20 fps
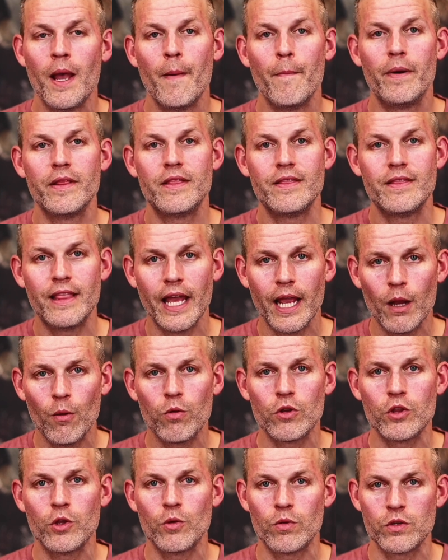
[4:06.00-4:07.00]
but they
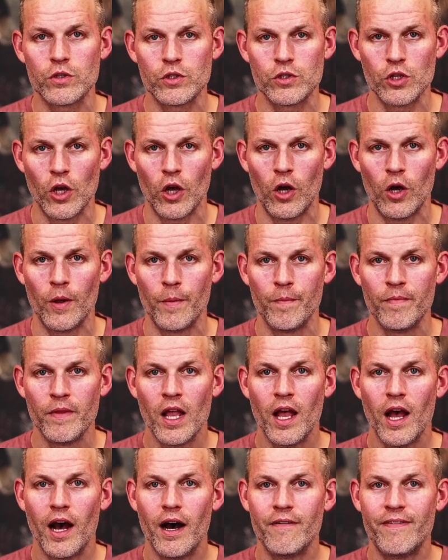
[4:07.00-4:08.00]
were the result
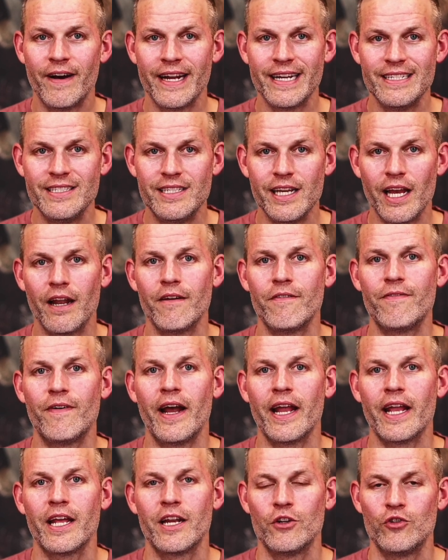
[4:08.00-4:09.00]
of
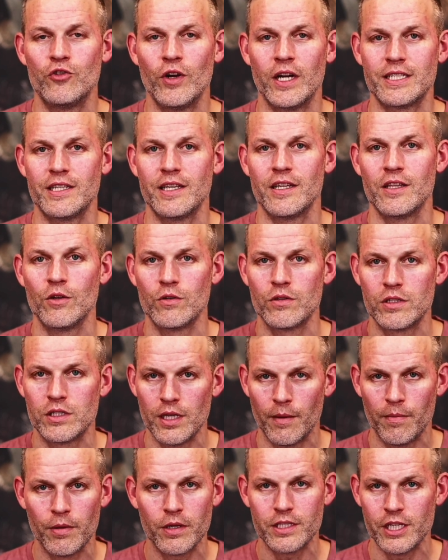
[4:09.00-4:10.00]
identifying and addressing those
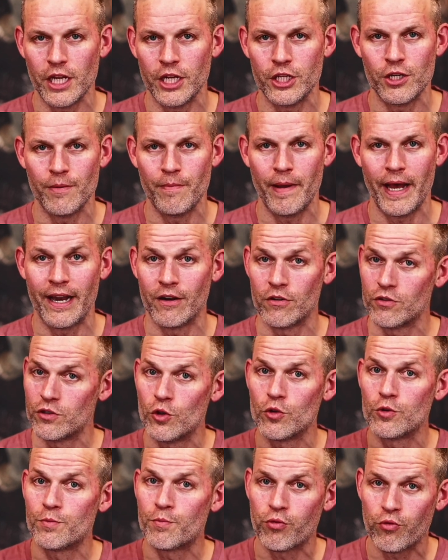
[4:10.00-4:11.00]
subluxation patterns,
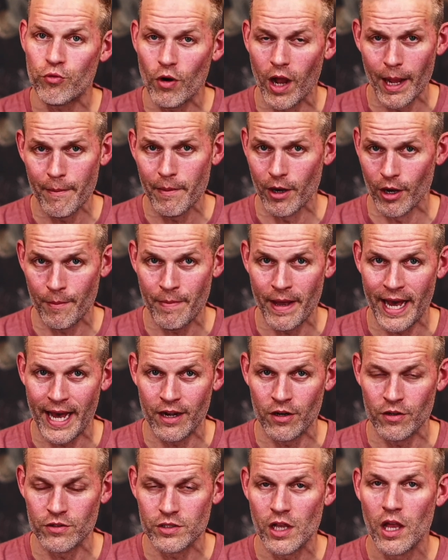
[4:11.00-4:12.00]
those primary
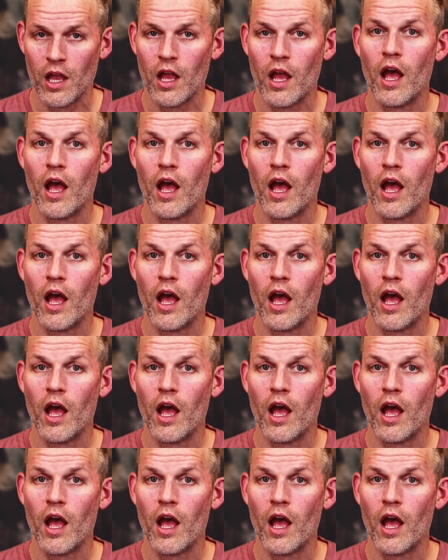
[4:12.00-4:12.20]
patterns,